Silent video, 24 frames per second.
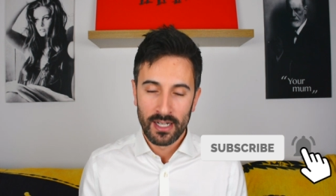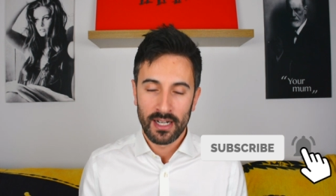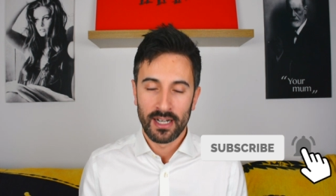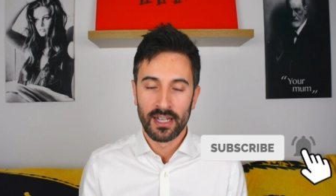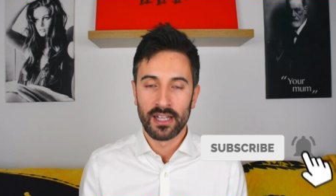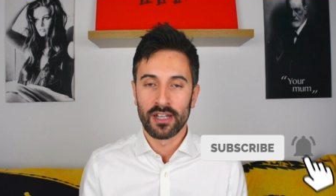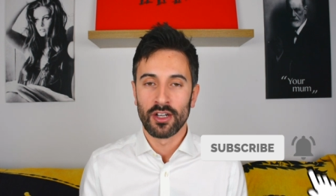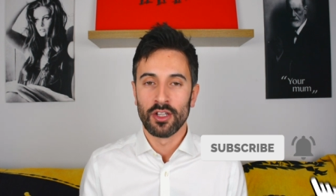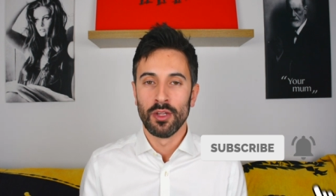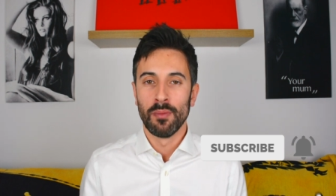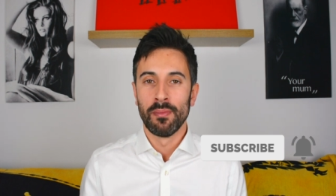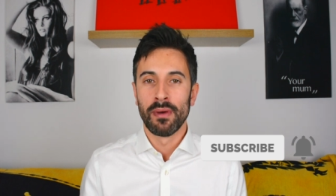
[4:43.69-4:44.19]

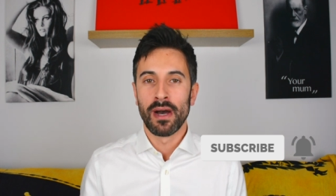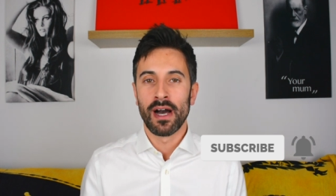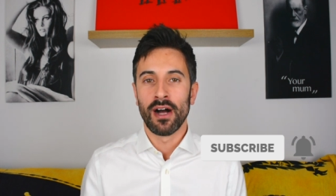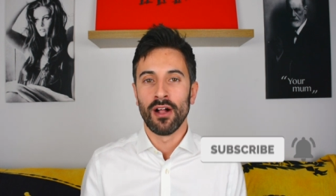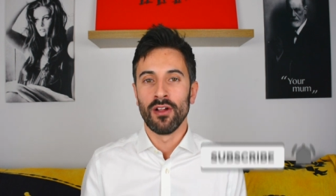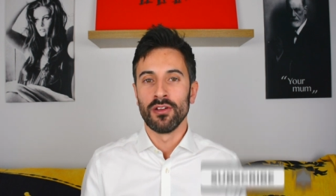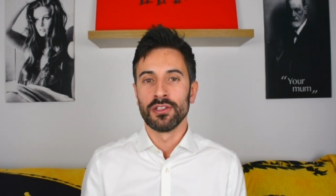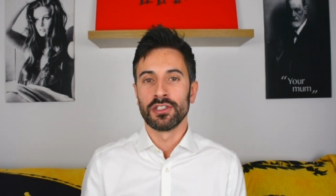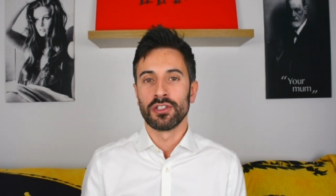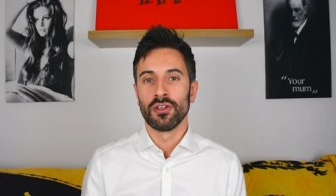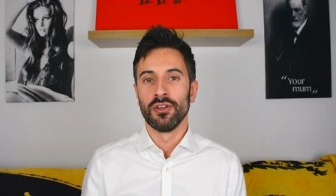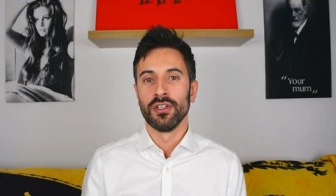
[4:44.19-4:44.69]
Click on the
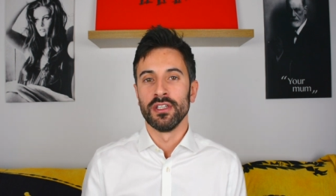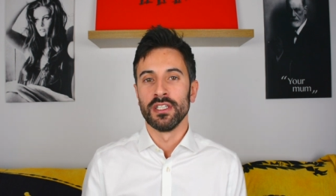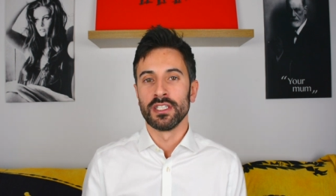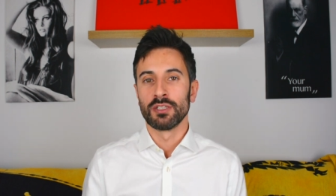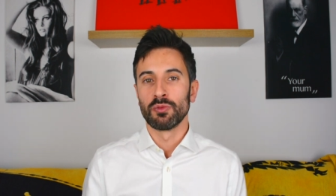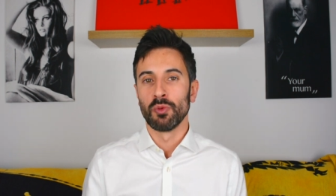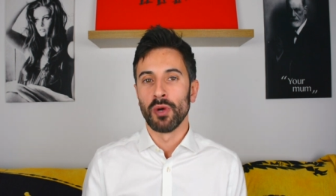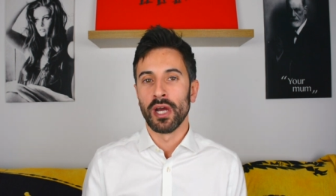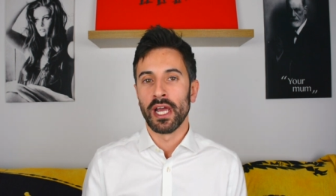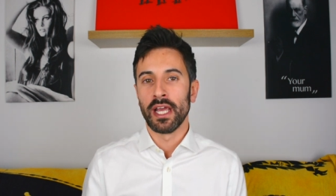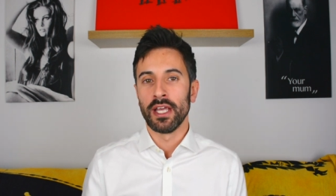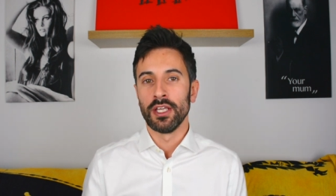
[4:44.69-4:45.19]
bell, so in
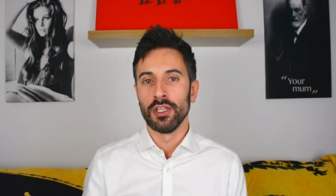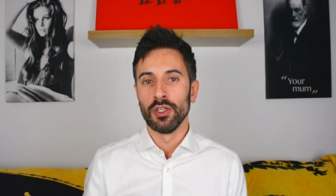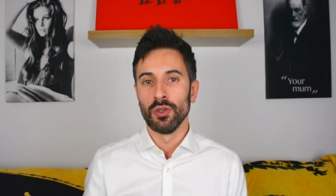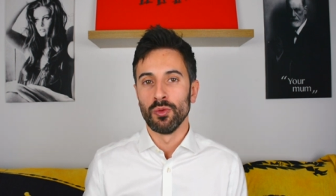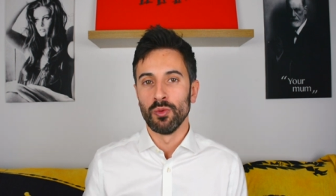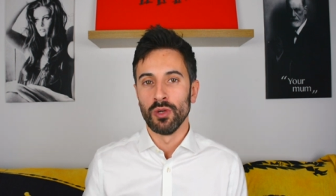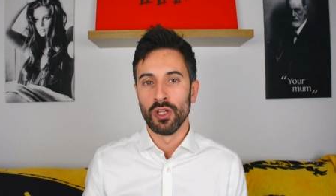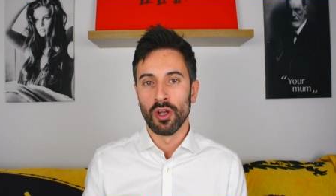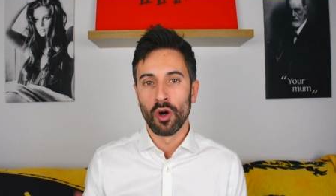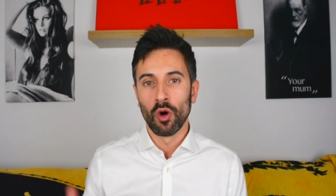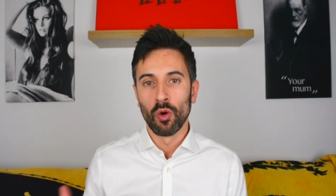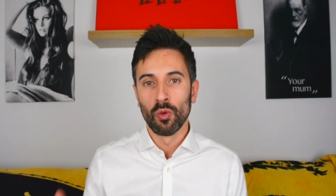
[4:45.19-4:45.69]
this way you
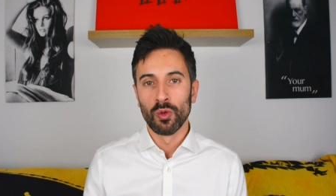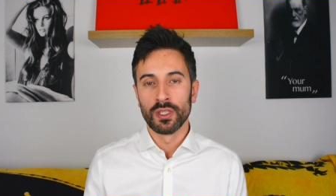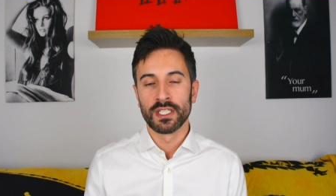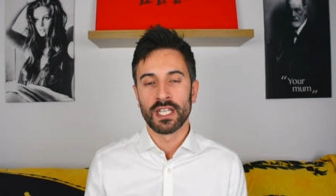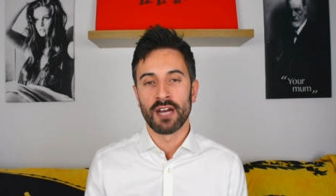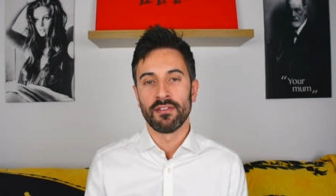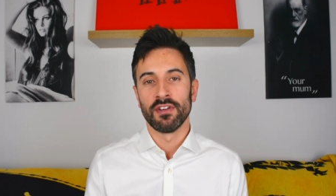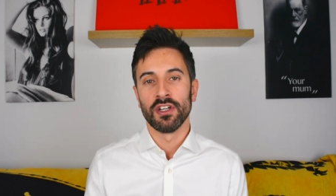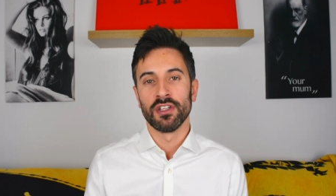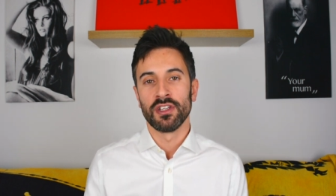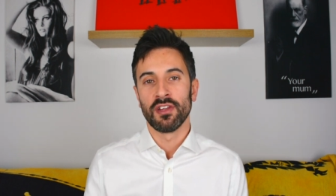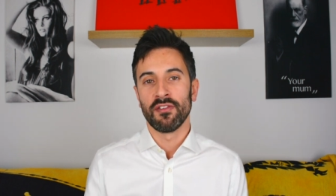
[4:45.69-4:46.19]
will always
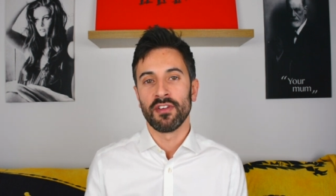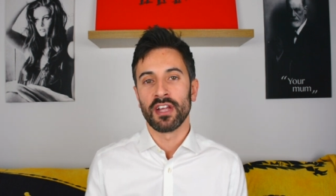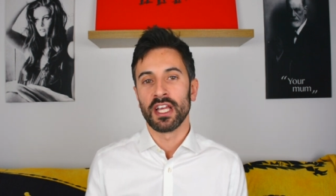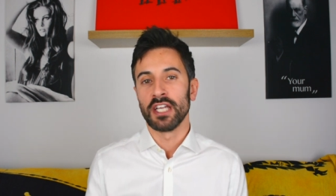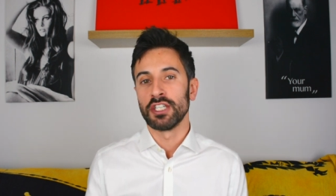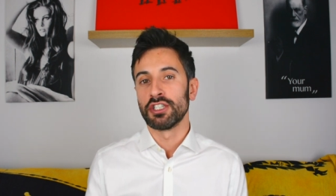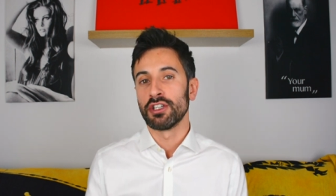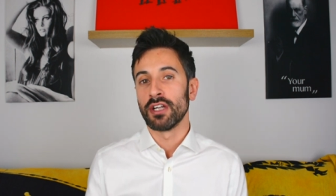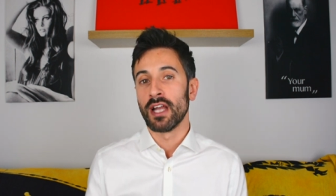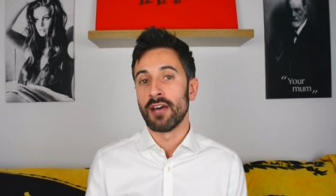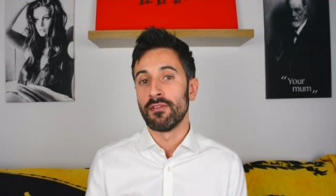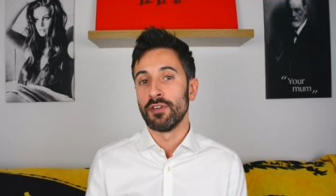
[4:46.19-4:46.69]
have a
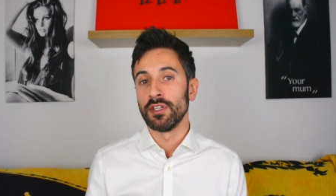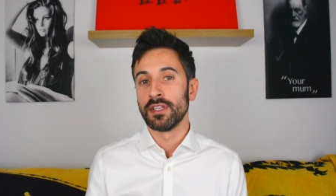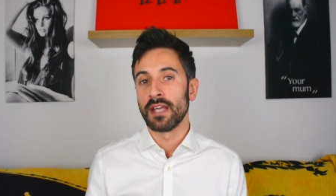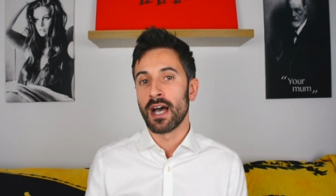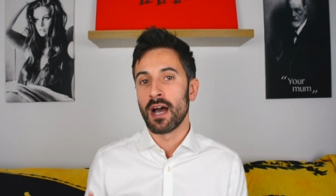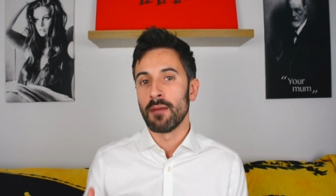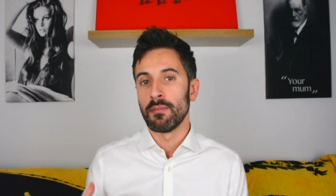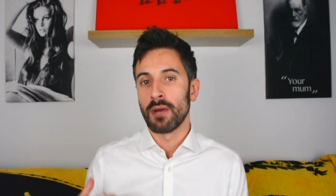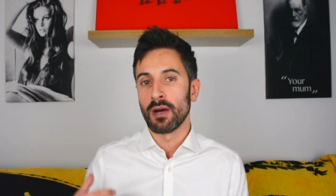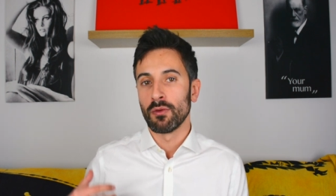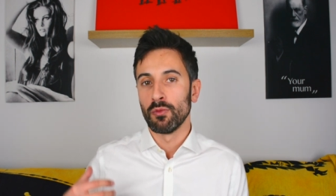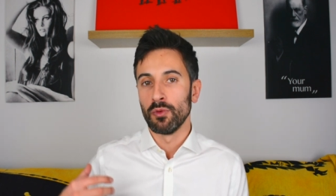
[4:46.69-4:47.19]
notification every
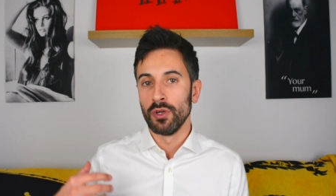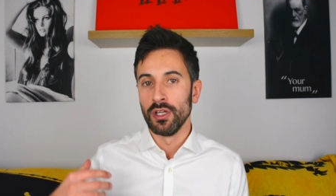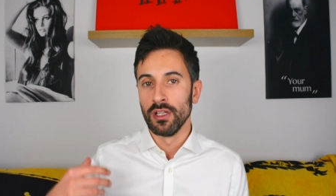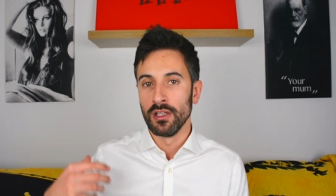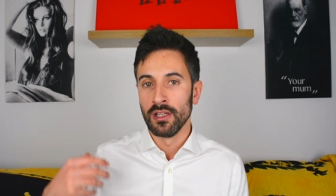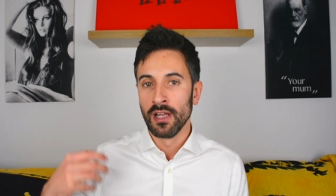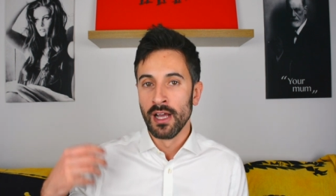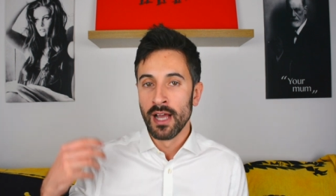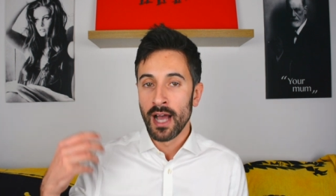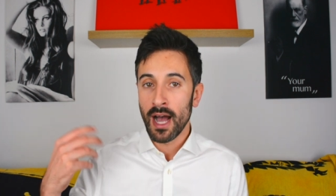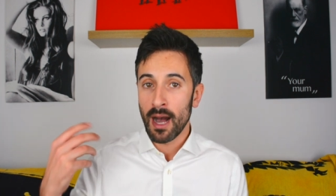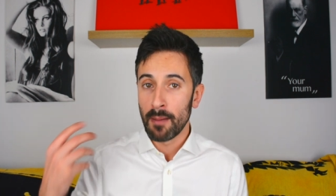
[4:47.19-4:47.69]
time I
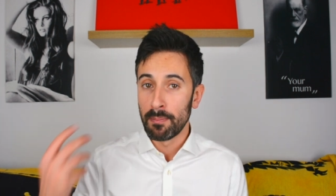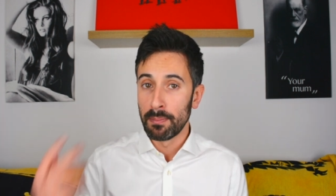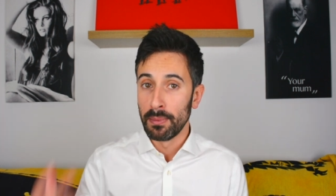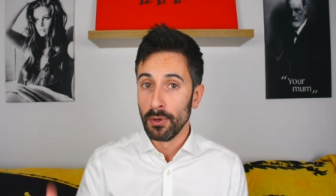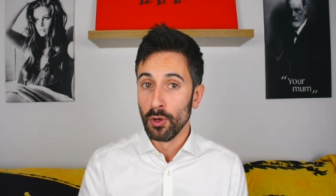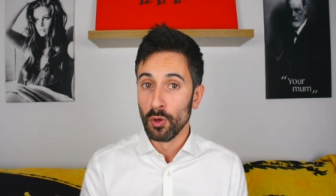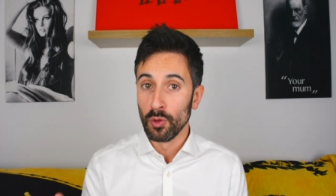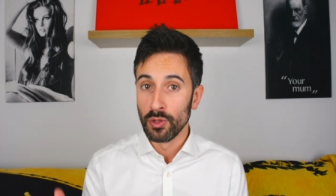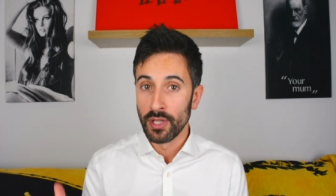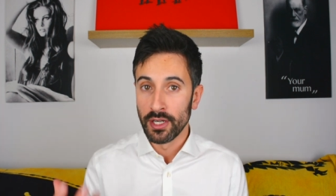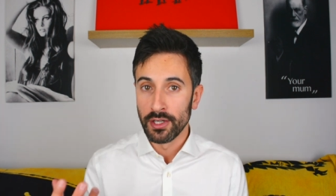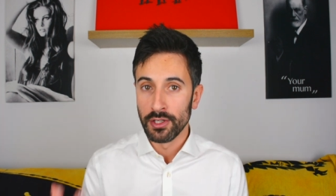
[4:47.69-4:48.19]
will
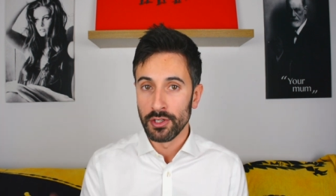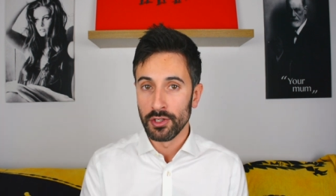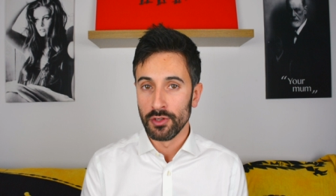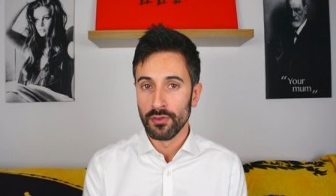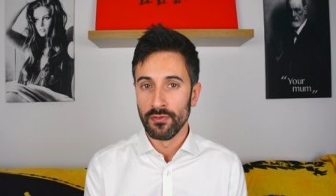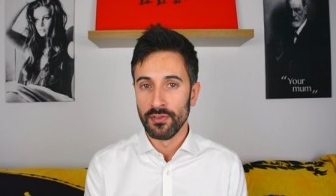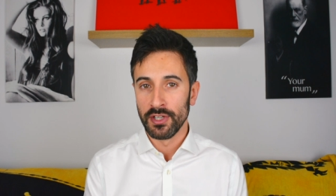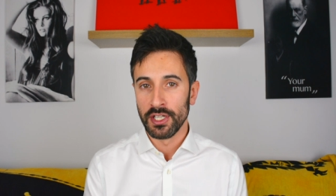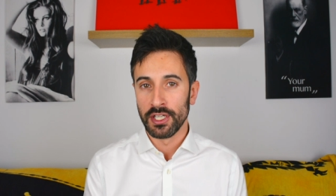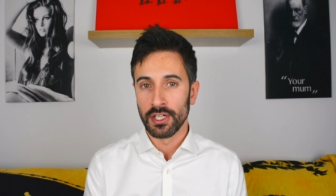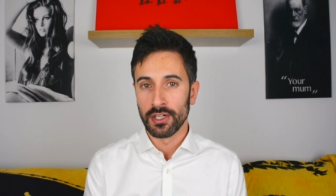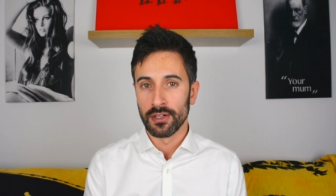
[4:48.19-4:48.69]
upload a new
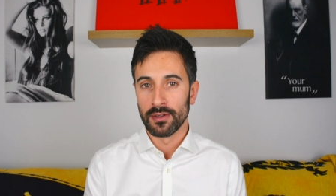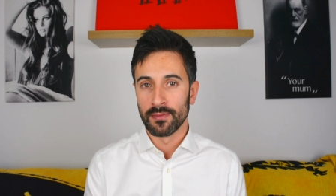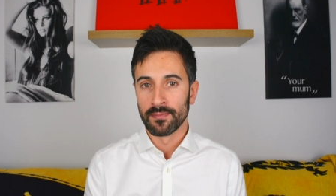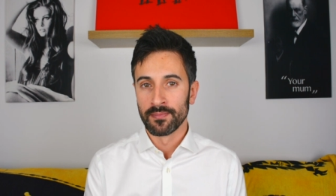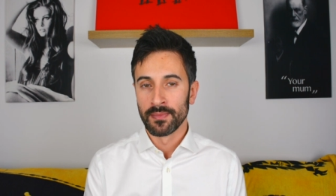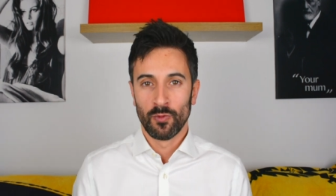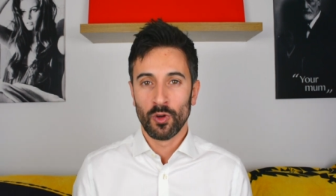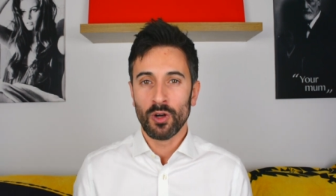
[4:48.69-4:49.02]
video.